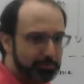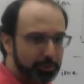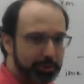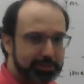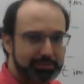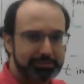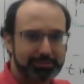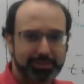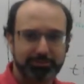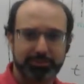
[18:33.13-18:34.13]
points.
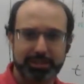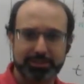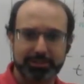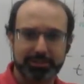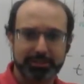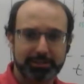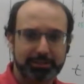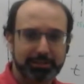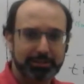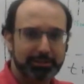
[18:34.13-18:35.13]
Nothing fancy.
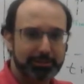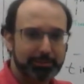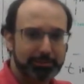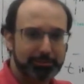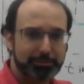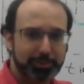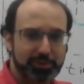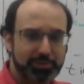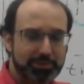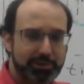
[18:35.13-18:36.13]
But if
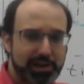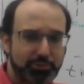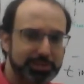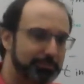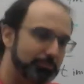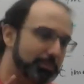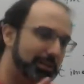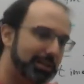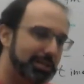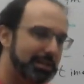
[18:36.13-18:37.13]
this graph was 1
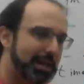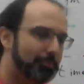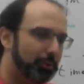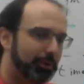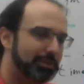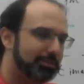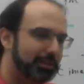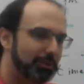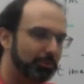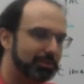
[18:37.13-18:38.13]
million data points,
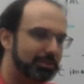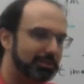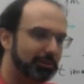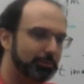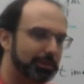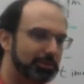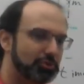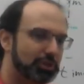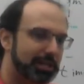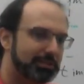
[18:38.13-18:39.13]
it would still be
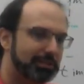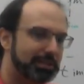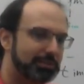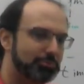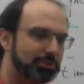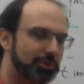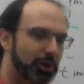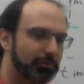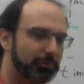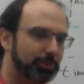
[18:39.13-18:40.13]
just as
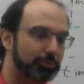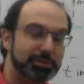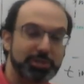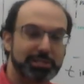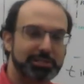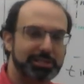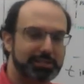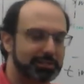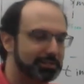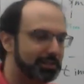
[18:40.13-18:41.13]
resolvable. It's just as
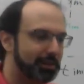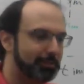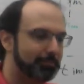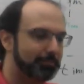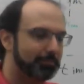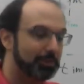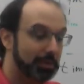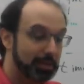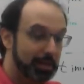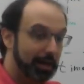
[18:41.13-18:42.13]
easy to see.
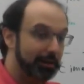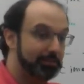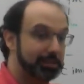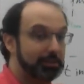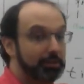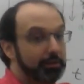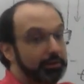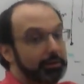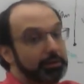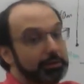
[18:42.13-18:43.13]
I mean,
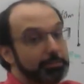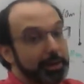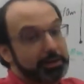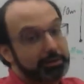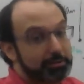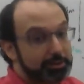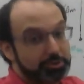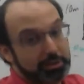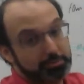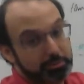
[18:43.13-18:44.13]
depending on how much
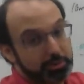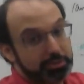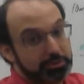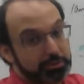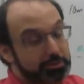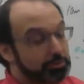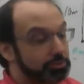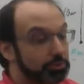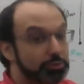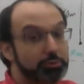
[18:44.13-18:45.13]
you guys have been watching the news,
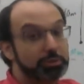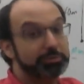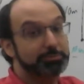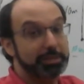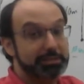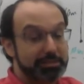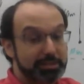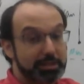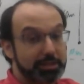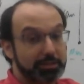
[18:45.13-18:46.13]
you will have been
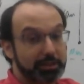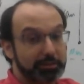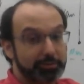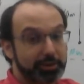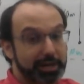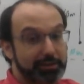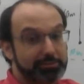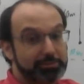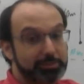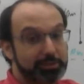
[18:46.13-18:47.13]
seeing a lot of
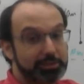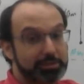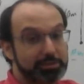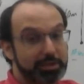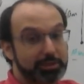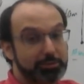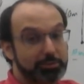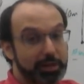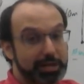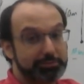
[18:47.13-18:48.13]
graphs because they do
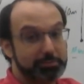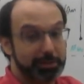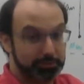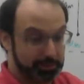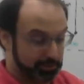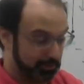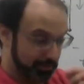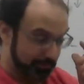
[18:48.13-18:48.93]
graphs about this